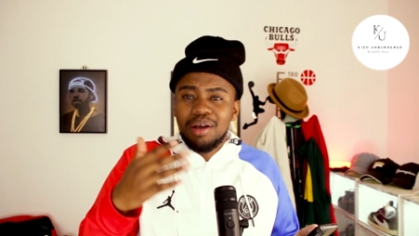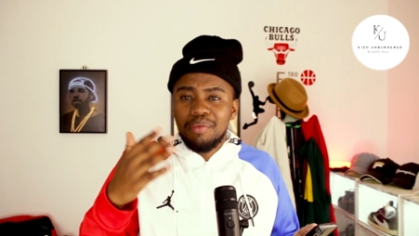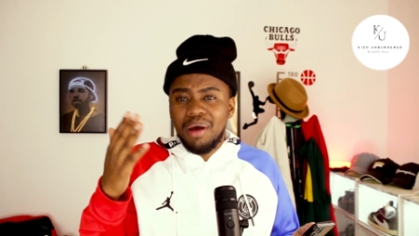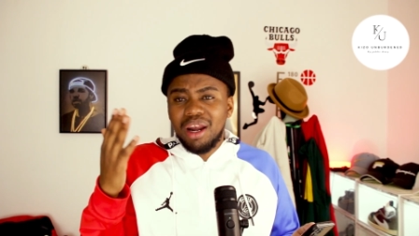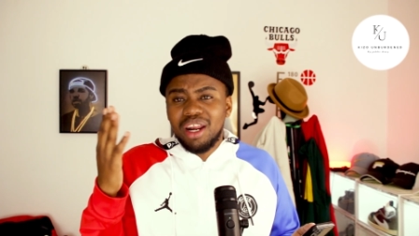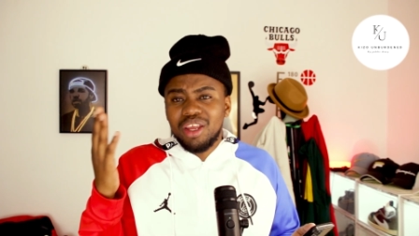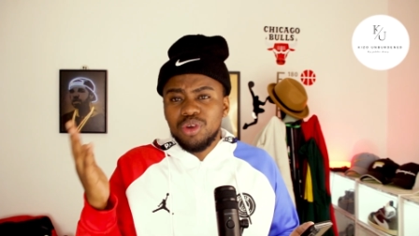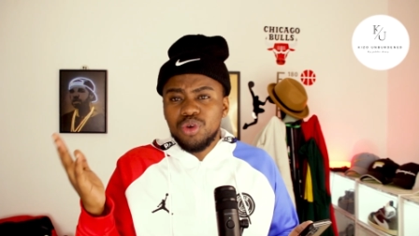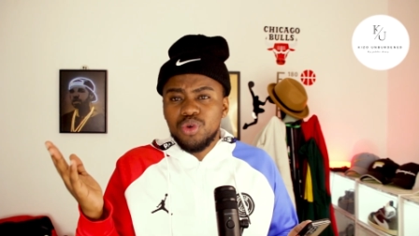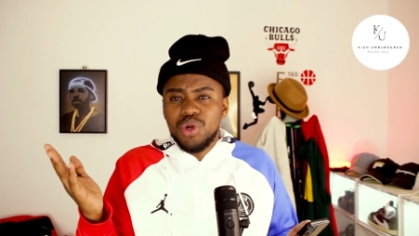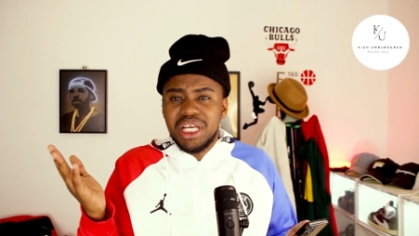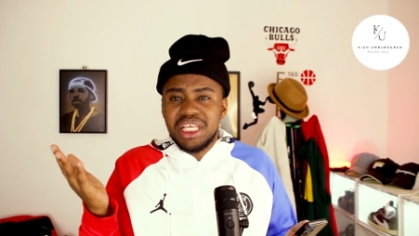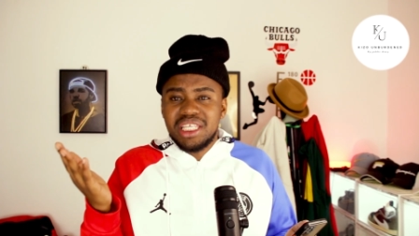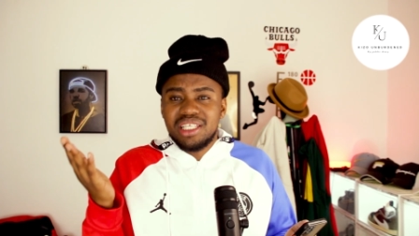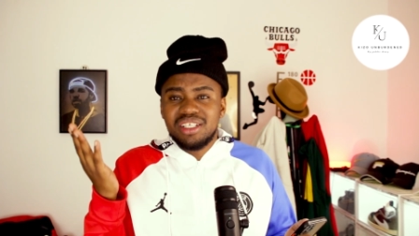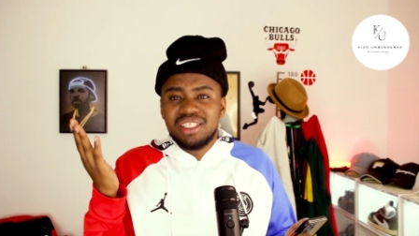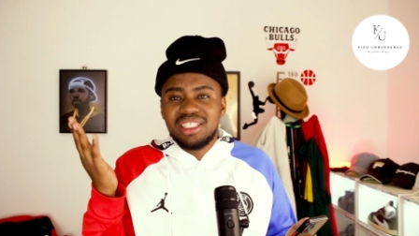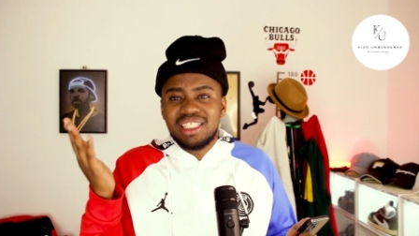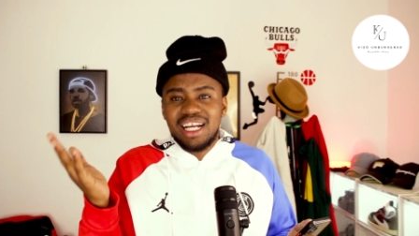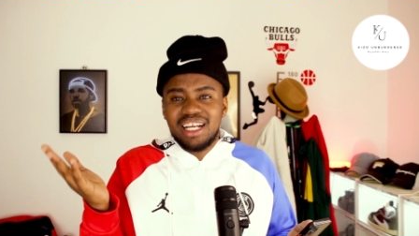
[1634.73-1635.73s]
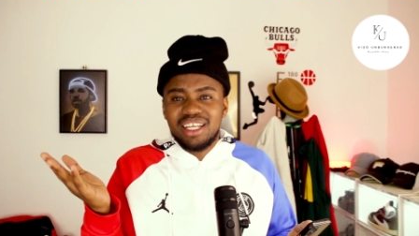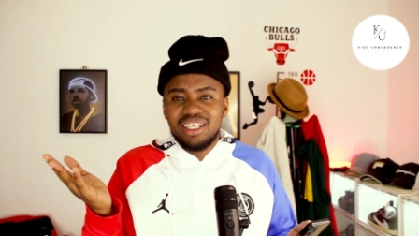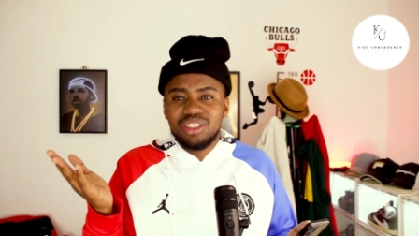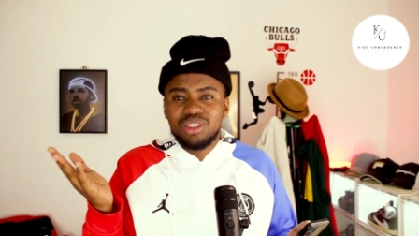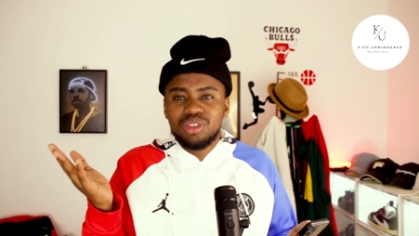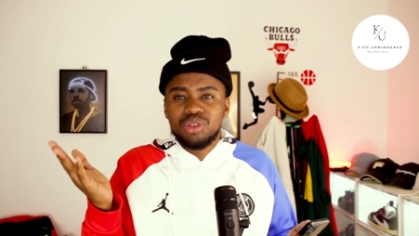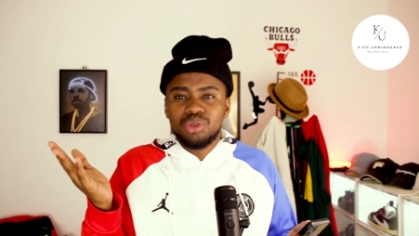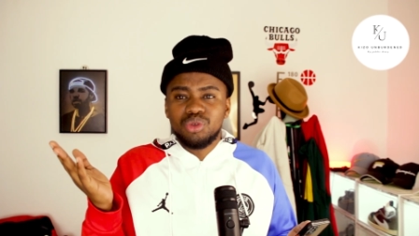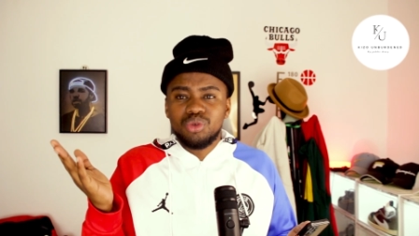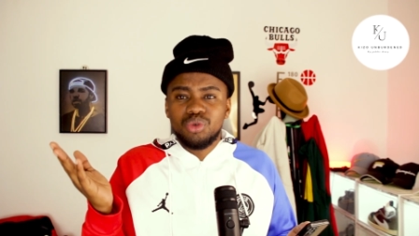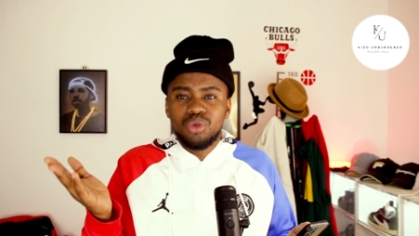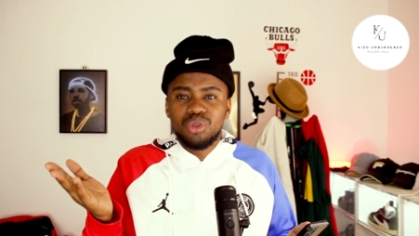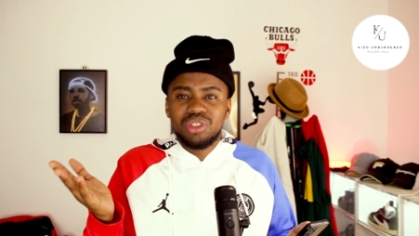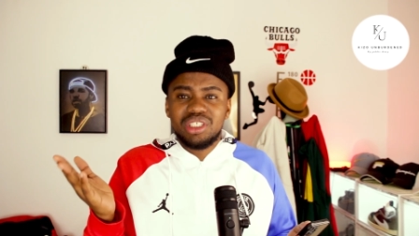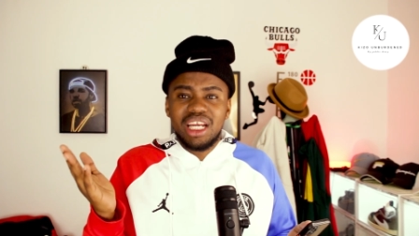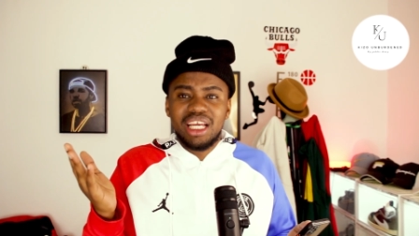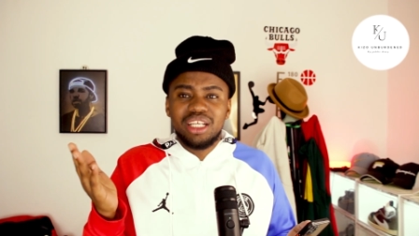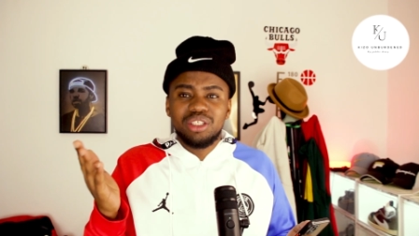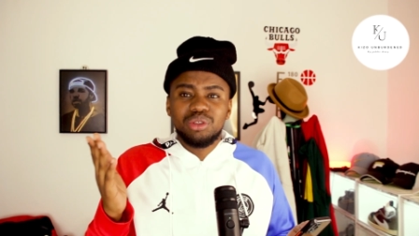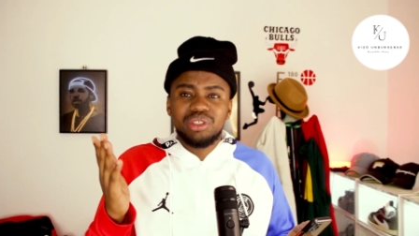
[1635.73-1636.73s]
But you are still stuck into school
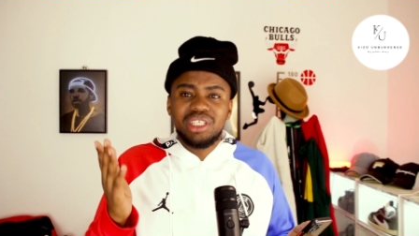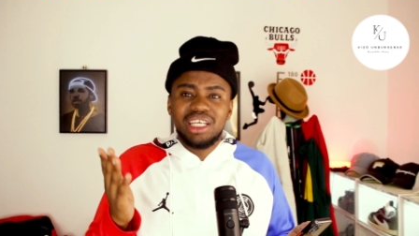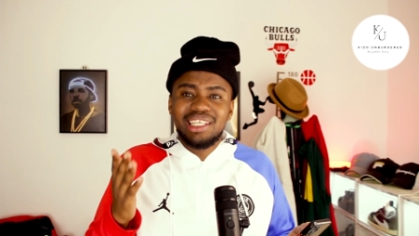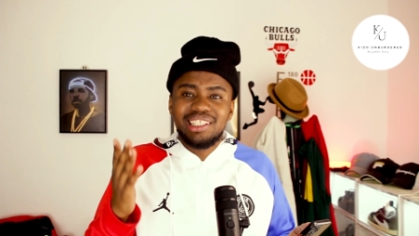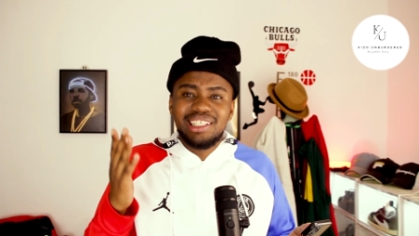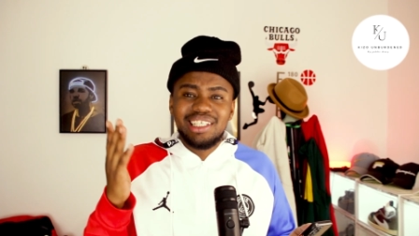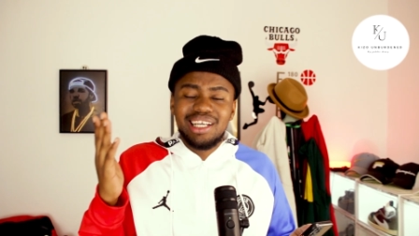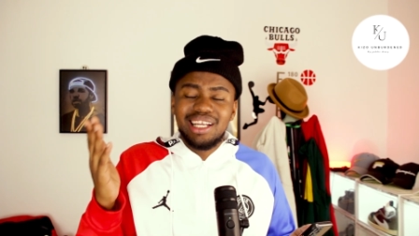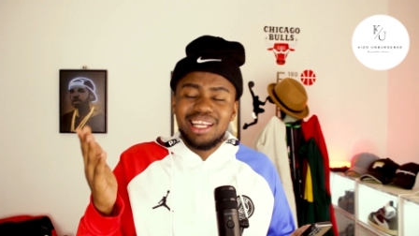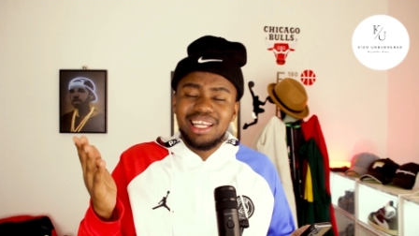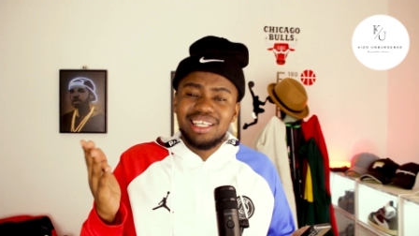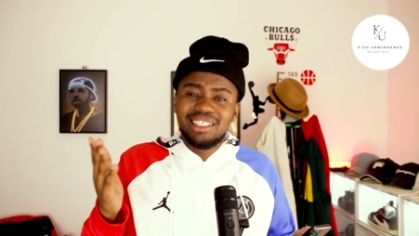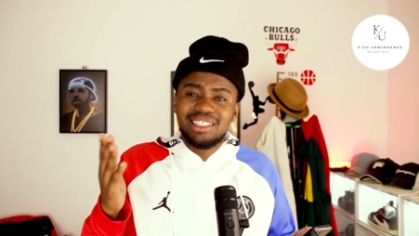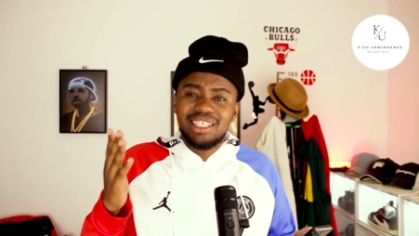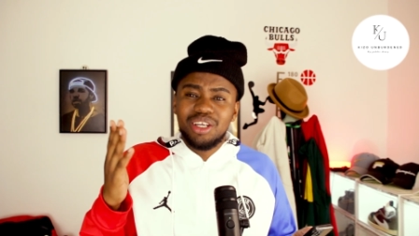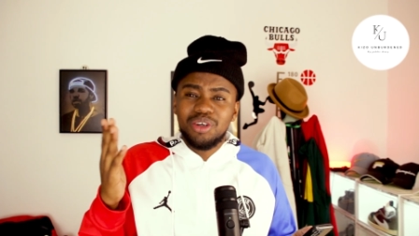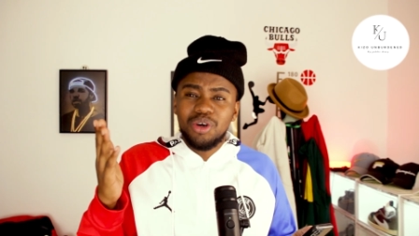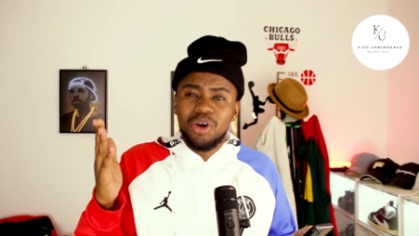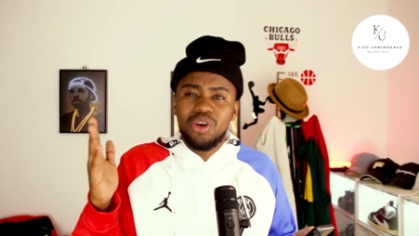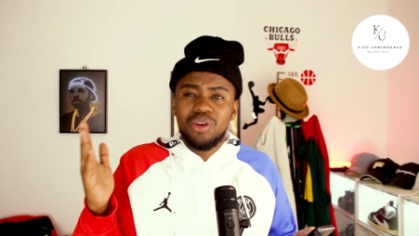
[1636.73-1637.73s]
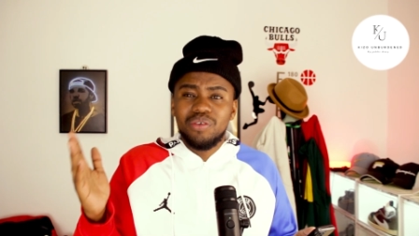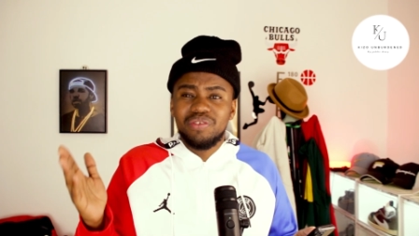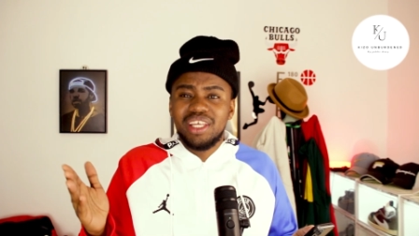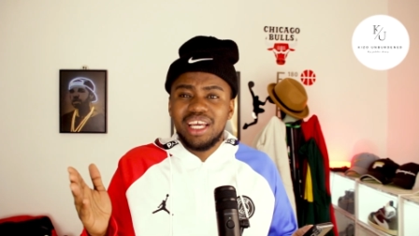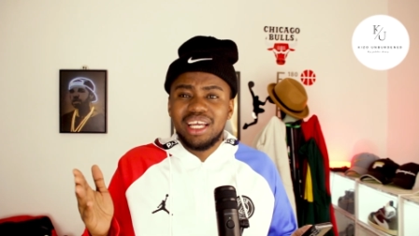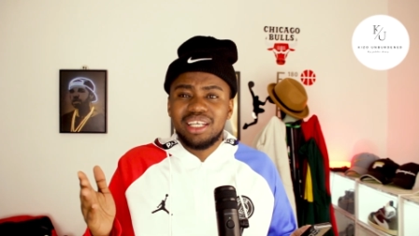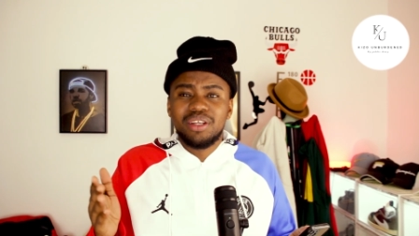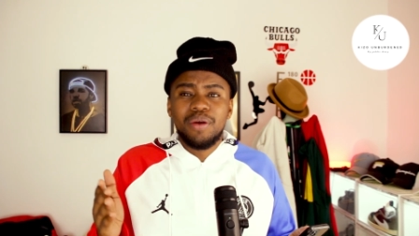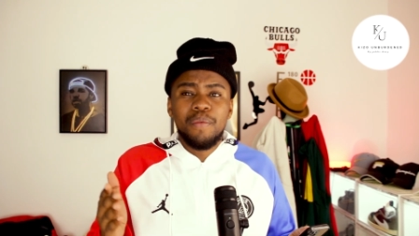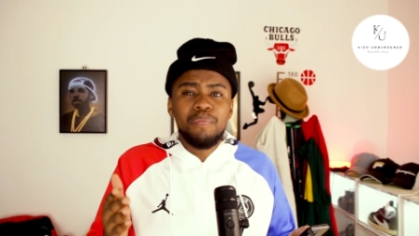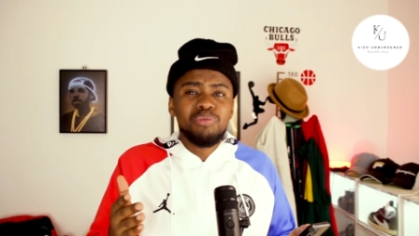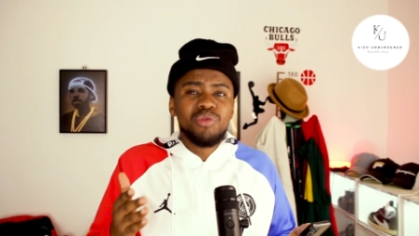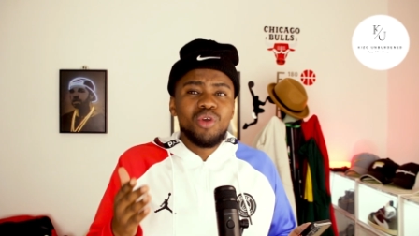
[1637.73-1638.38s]
trying to get degrees and all of that.